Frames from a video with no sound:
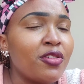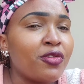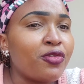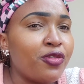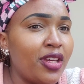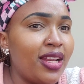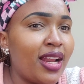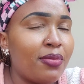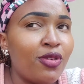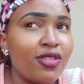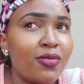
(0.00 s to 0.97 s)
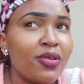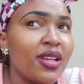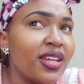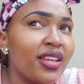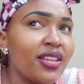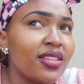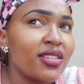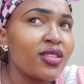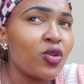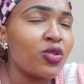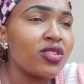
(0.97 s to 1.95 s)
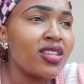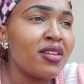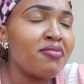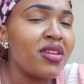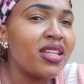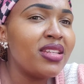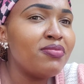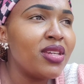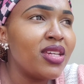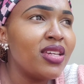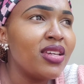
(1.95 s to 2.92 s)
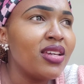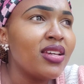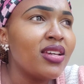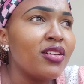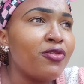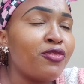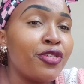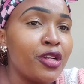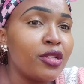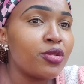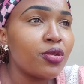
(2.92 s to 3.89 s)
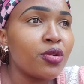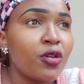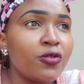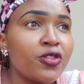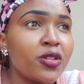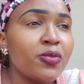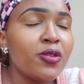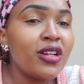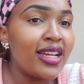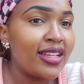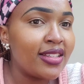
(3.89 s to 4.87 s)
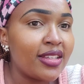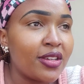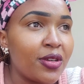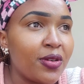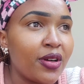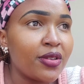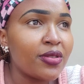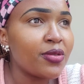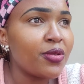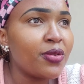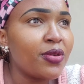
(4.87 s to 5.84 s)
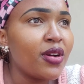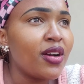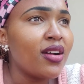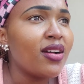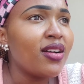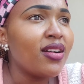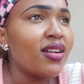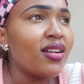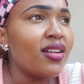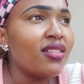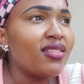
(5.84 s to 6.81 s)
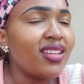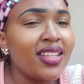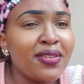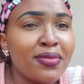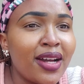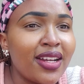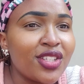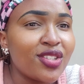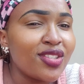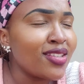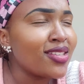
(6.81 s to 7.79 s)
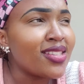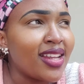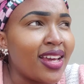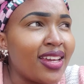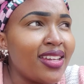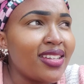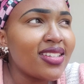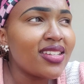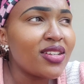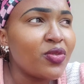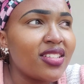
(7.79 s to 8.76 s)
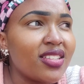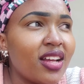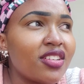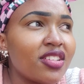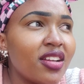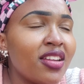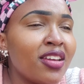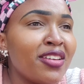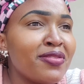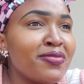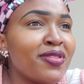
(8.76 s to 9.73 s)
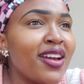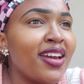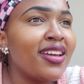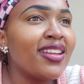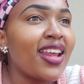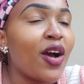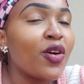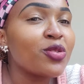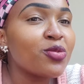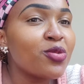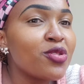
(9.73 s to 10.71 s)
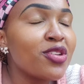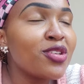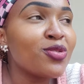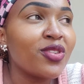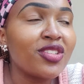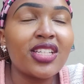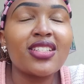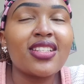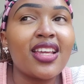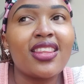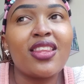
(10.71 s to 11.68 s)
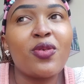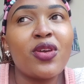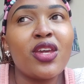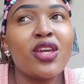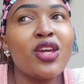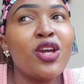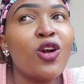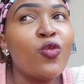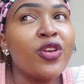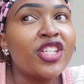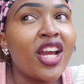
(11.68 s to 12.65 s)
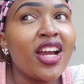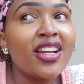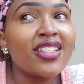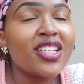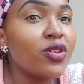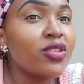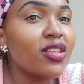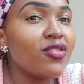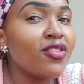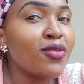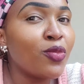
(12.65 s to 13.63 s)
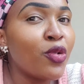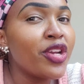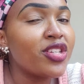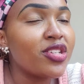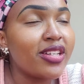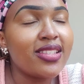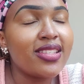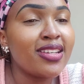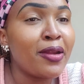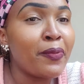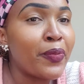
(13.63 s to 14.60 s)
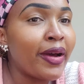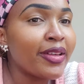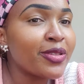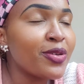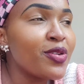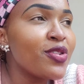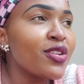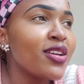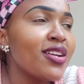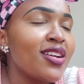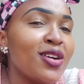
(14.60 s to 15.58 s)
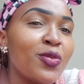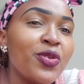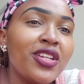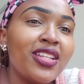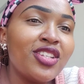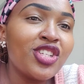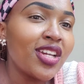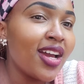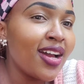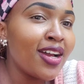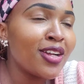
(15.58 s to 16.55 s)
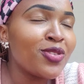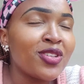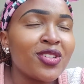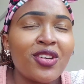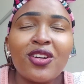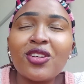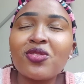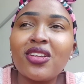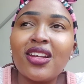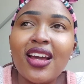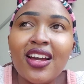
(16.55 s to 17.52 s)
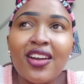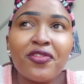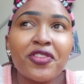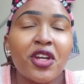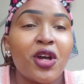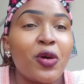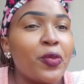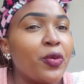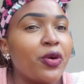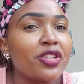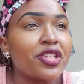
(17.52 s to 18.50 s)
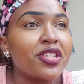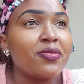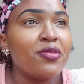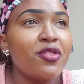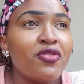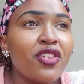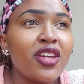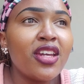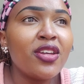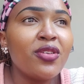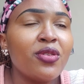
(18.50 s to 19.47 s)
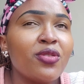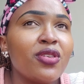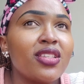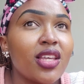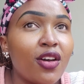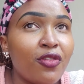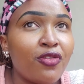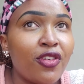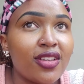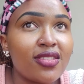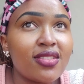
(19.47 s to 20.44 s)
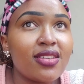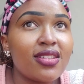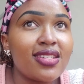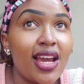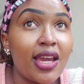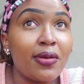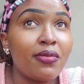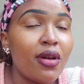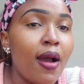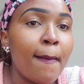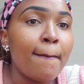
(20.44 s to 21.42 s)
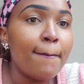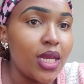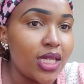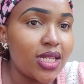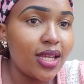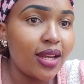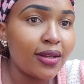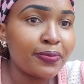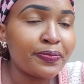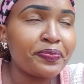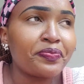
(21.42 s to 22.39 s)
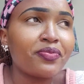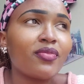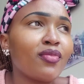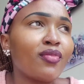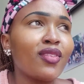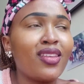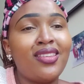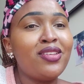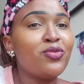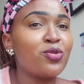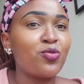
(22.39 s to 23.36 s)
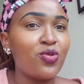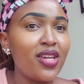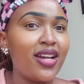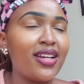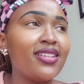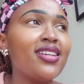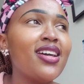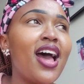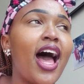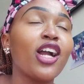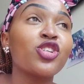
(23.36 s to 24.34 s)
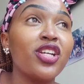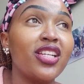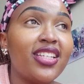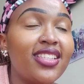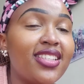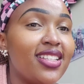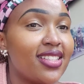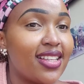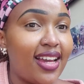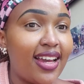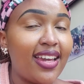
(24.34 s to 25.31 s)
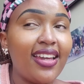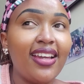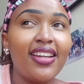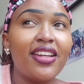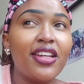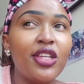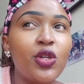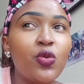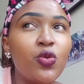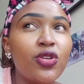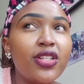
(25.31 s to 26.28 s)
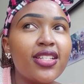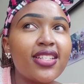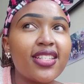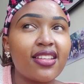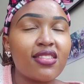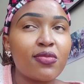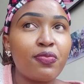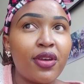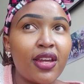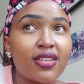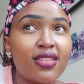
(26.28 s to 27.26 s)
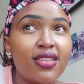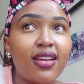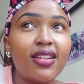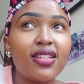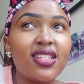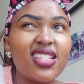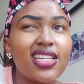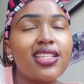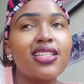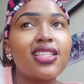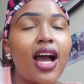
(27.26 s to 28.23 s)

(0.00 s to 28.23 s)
feel about the place, because he made me feel so comfortable and secure. So nothing much this night, just ushered him, and our stories were just like the way We chat. It was even more interesting in person. We did chat, we talked, we laughed, we watched a movie. You know, it's our first time meeting. Nothing was weird. Actually, this guy, you wouldn't suspect that he's